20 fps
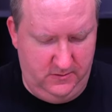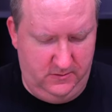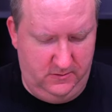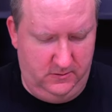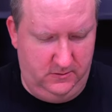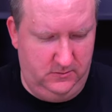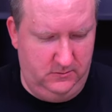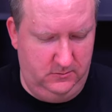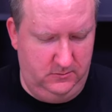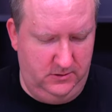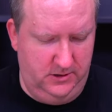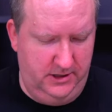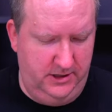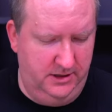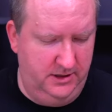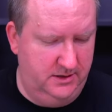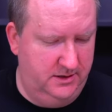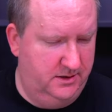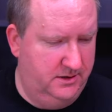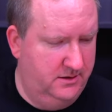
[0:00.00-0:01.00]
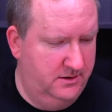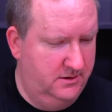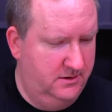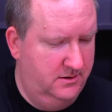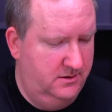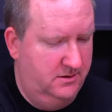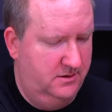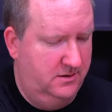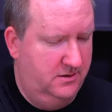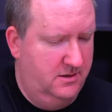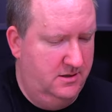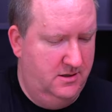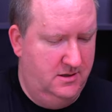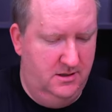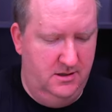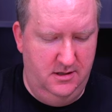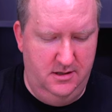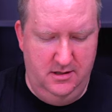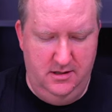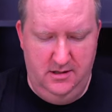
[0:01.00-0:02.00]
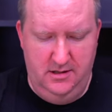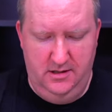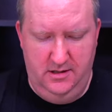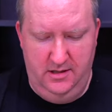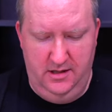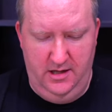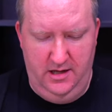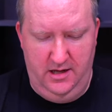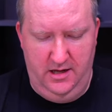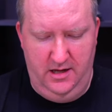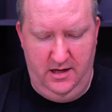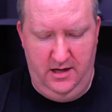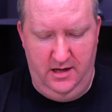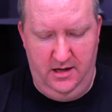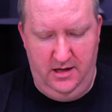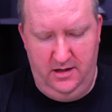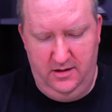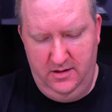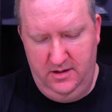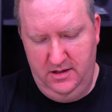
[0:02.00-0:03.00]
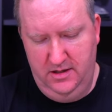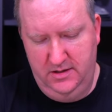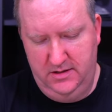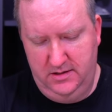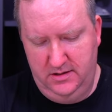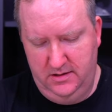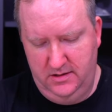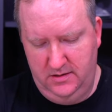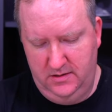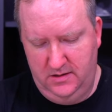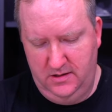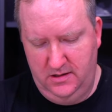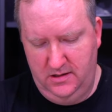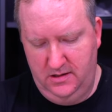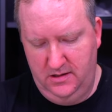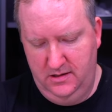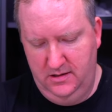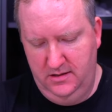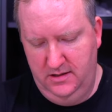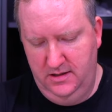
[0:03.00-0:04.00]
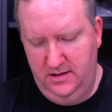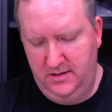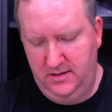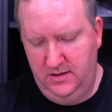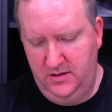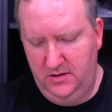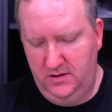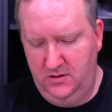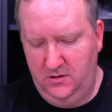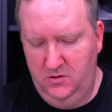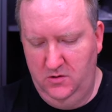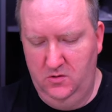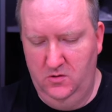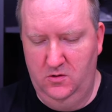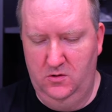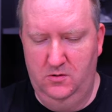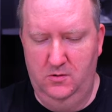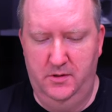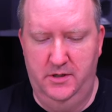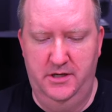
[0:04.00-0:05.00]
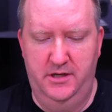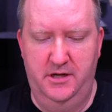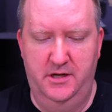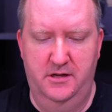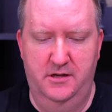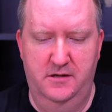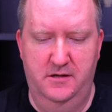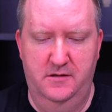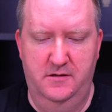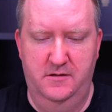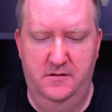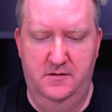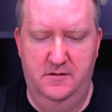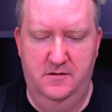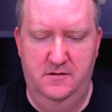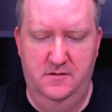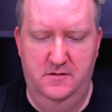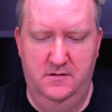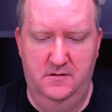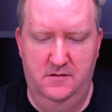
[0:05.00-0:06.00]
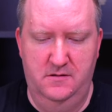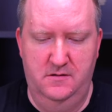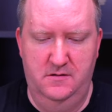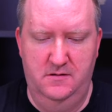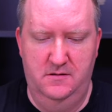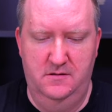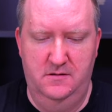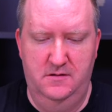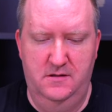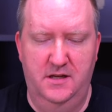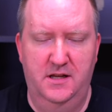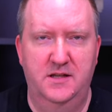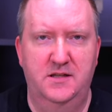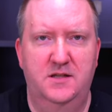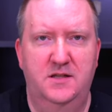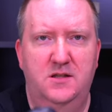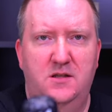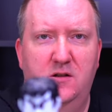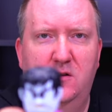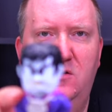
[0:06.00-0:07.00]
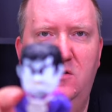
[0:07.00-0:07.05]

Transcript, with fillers: All right. Yeah, this is this is a cool one. This is a